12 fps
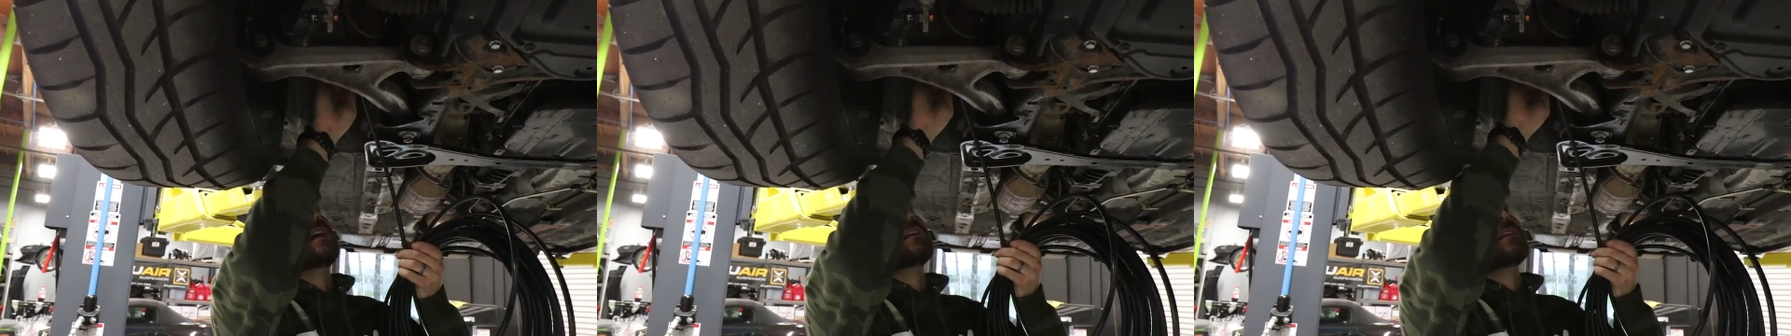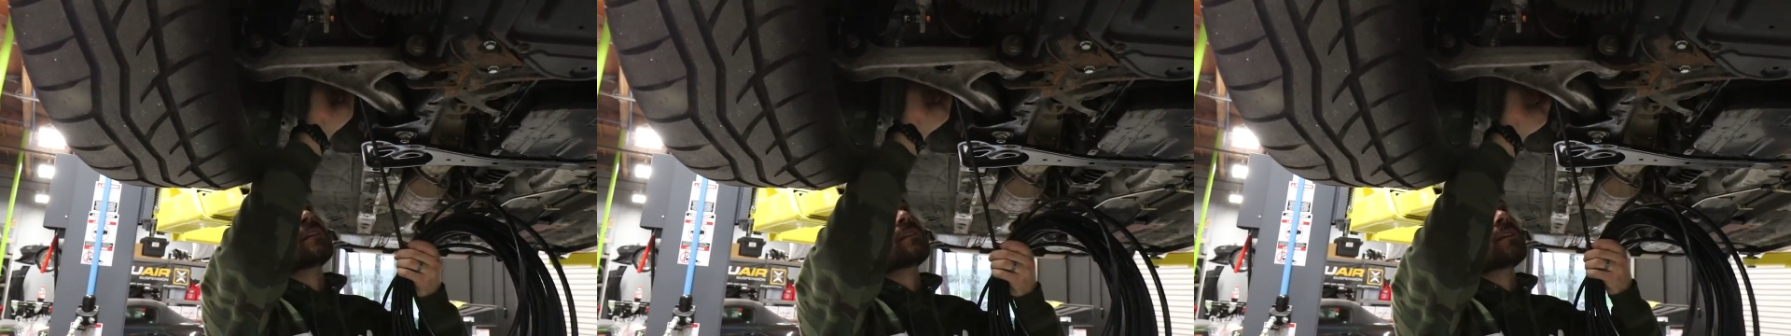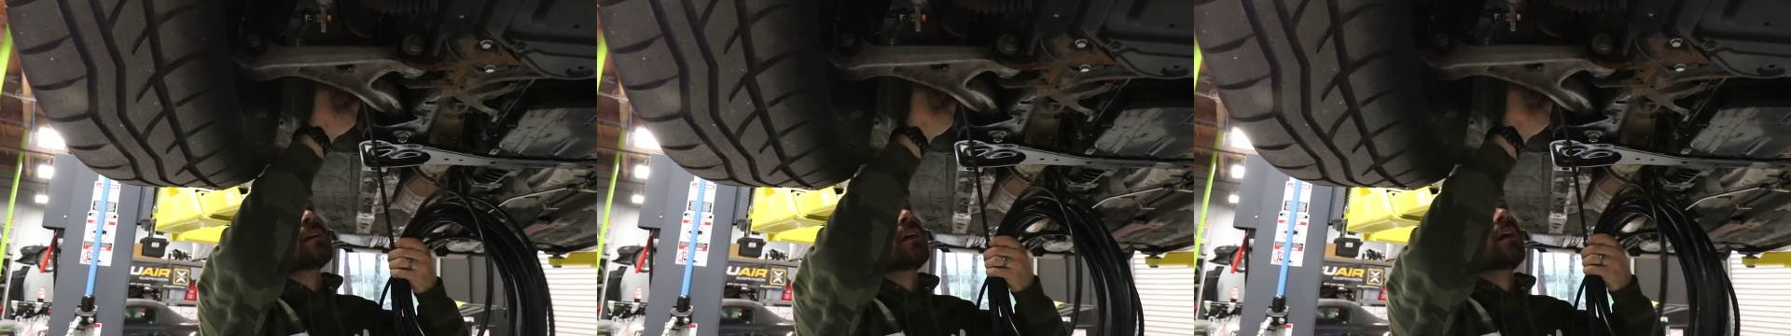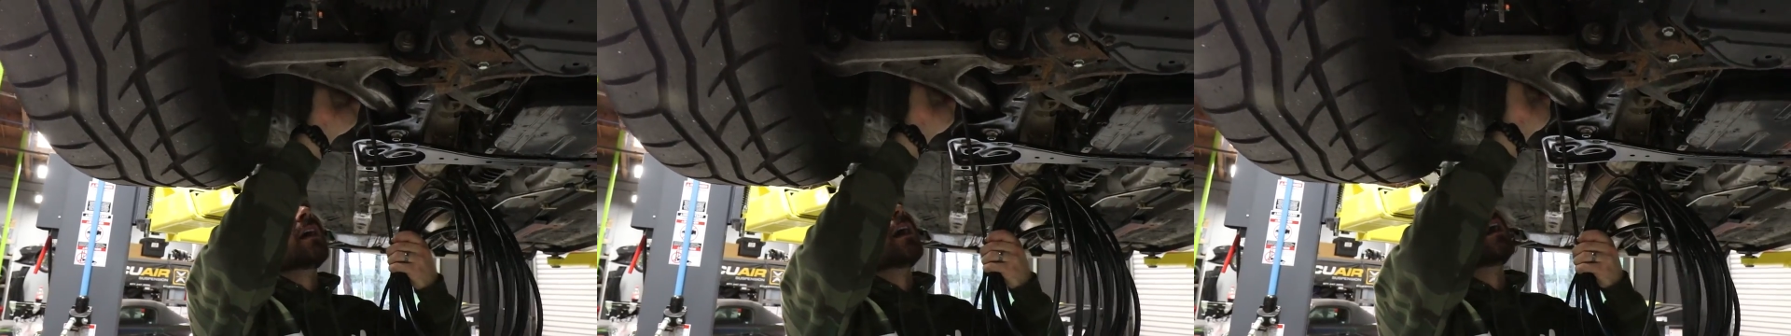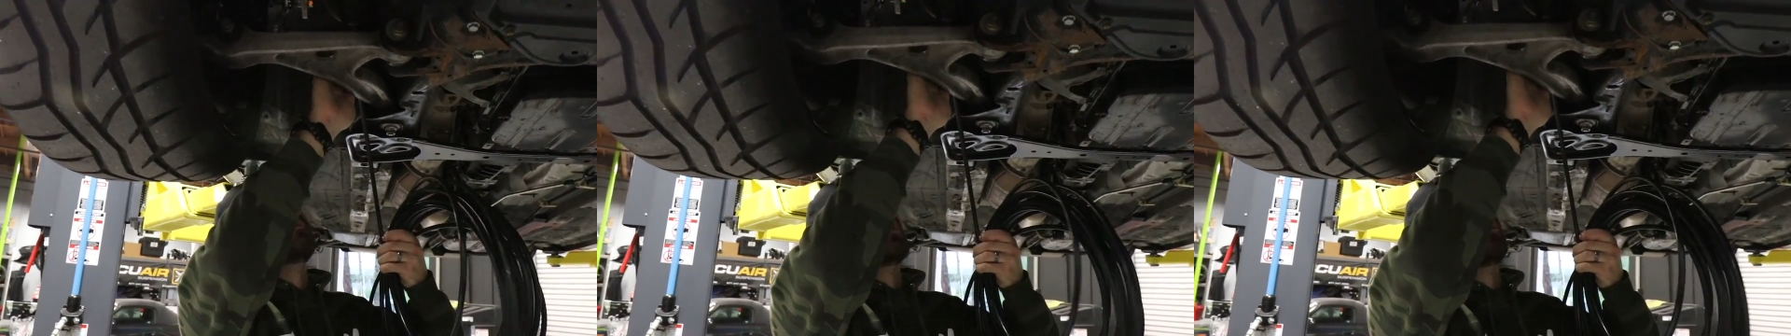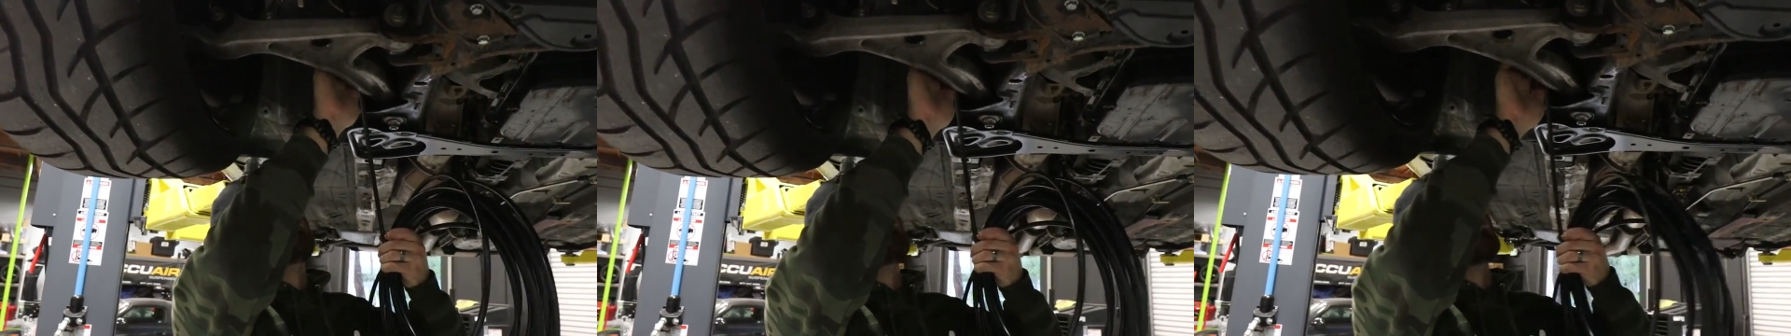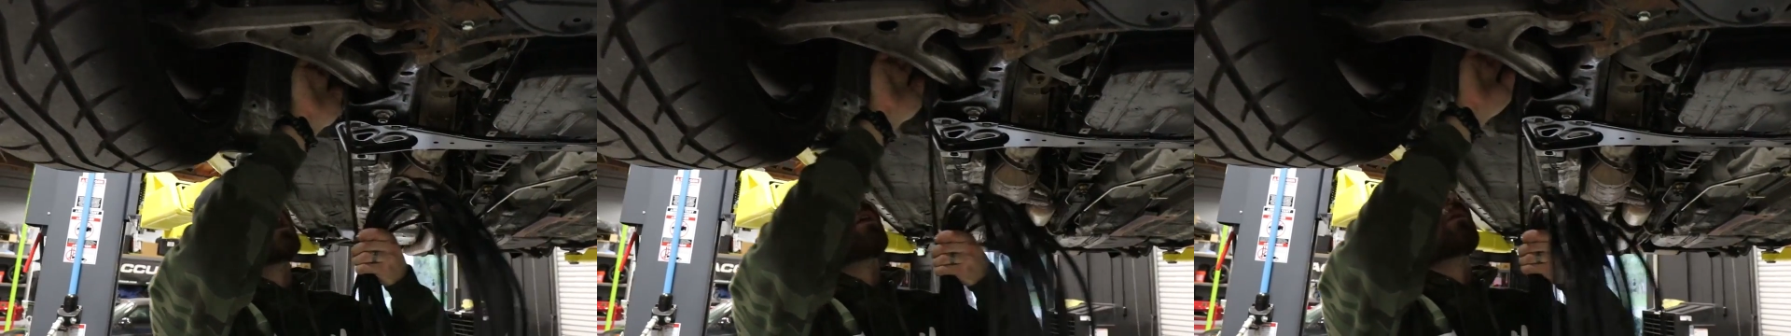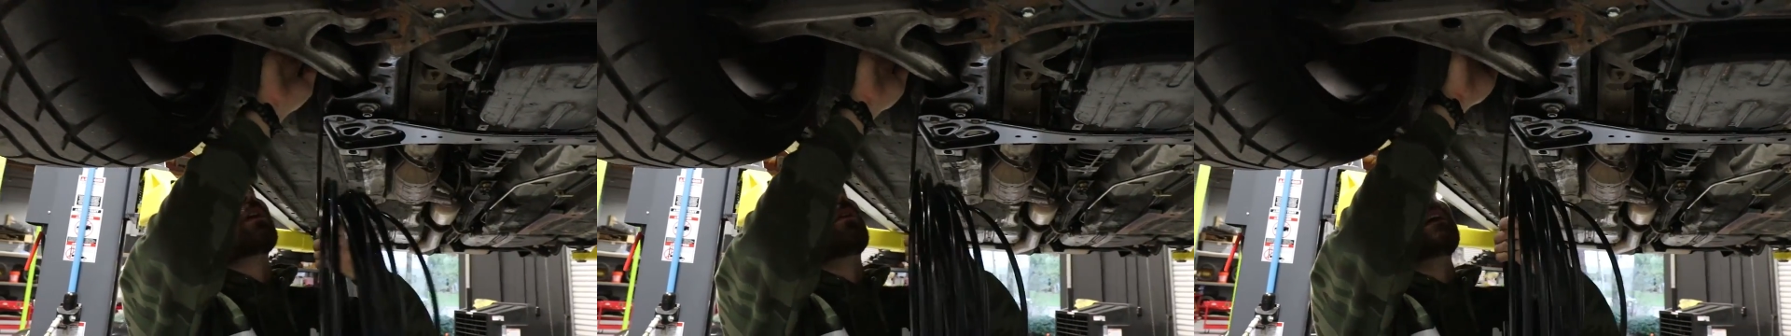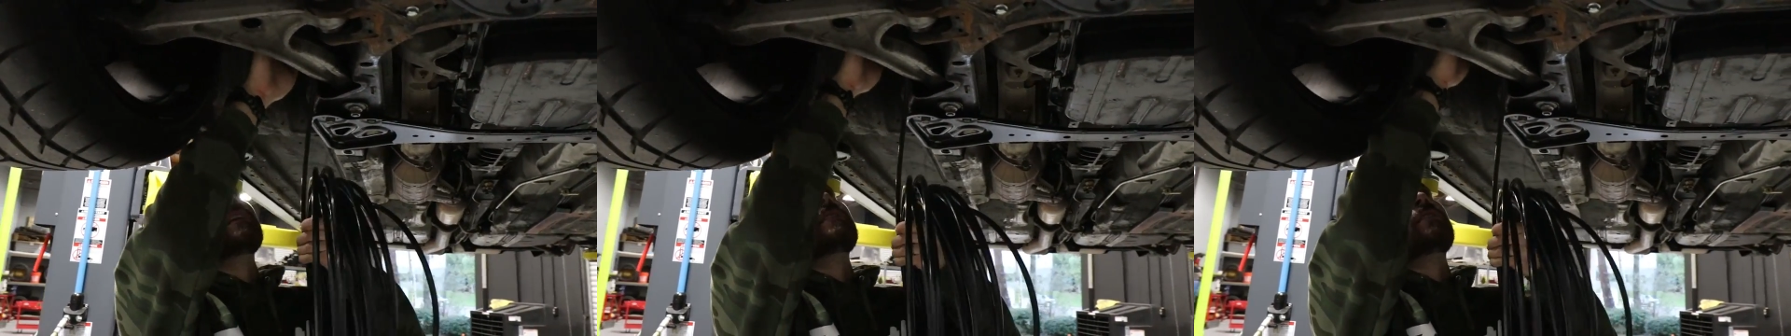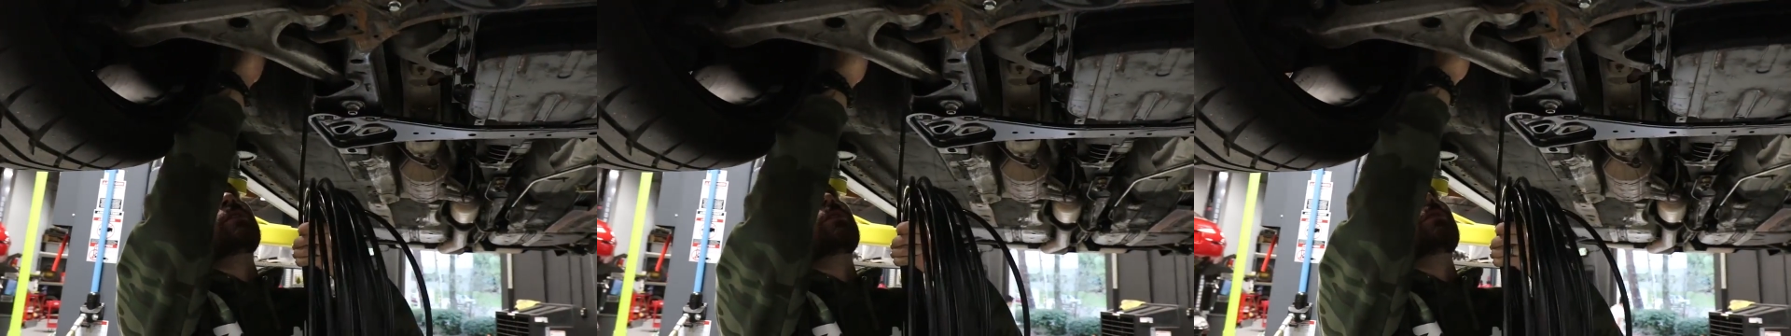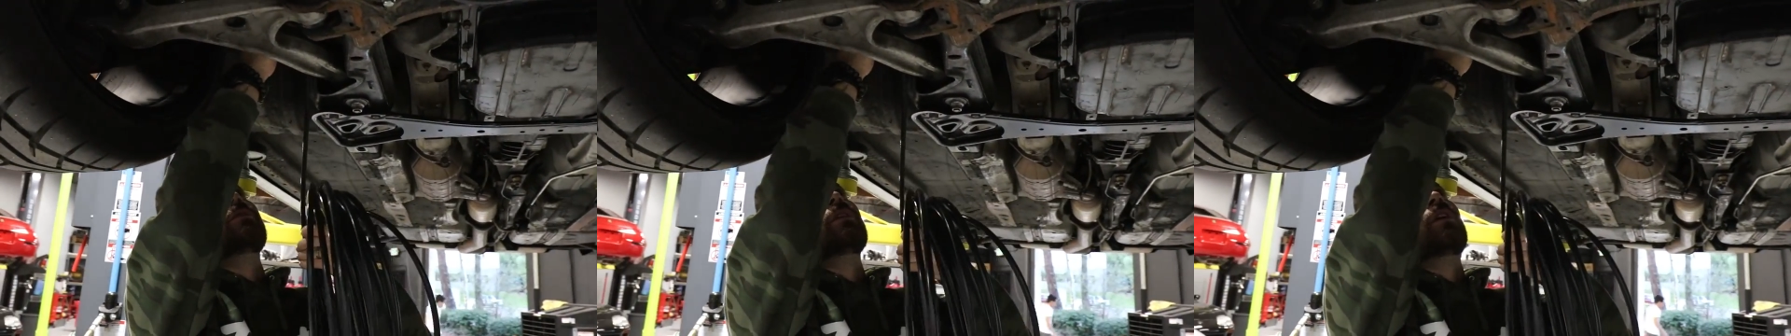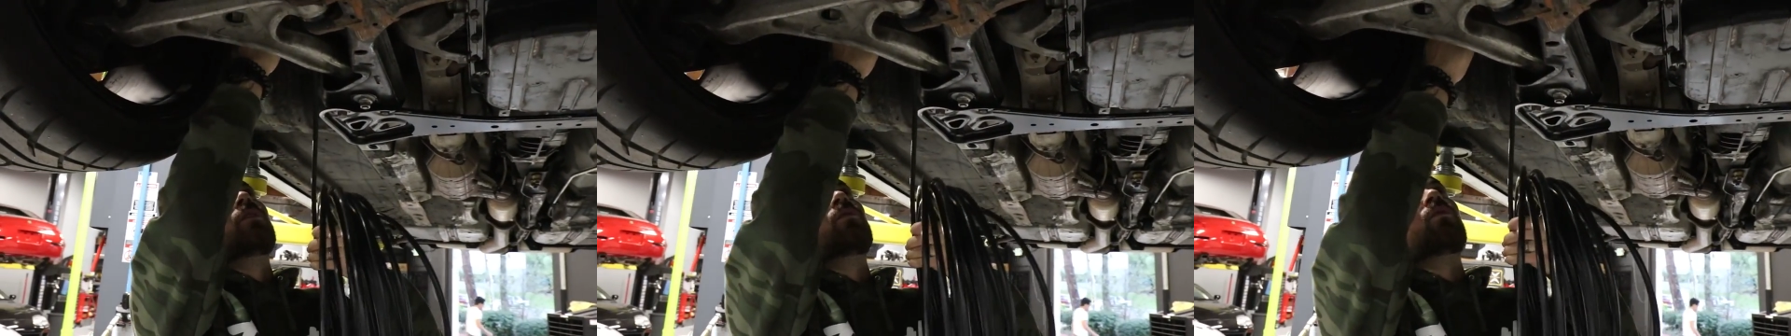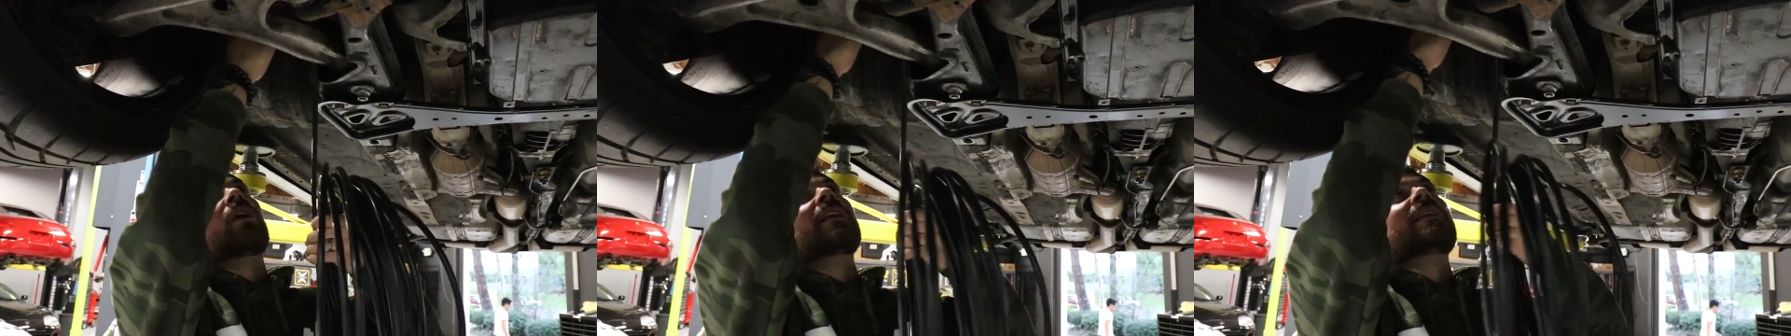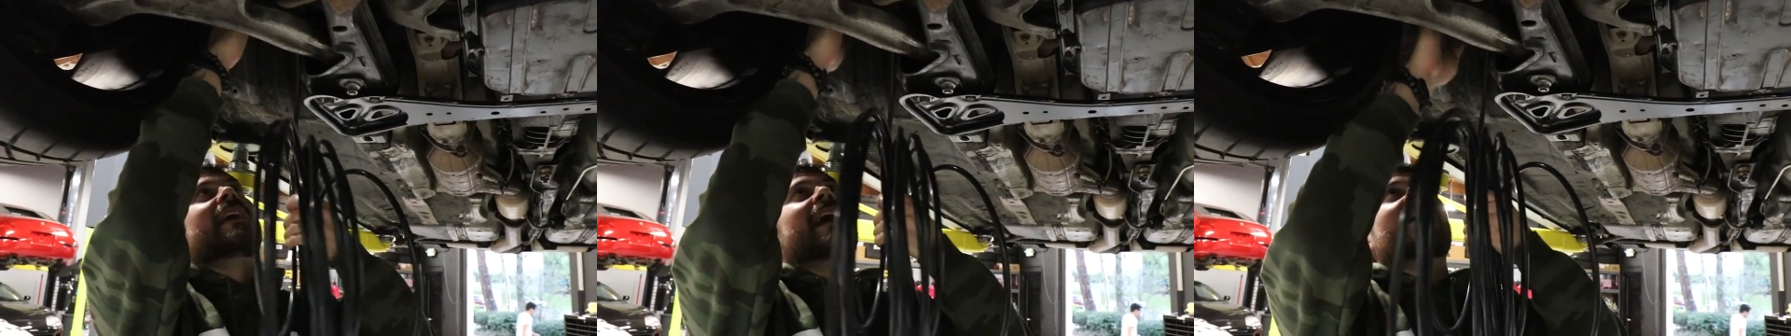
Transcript: (no speaker visible)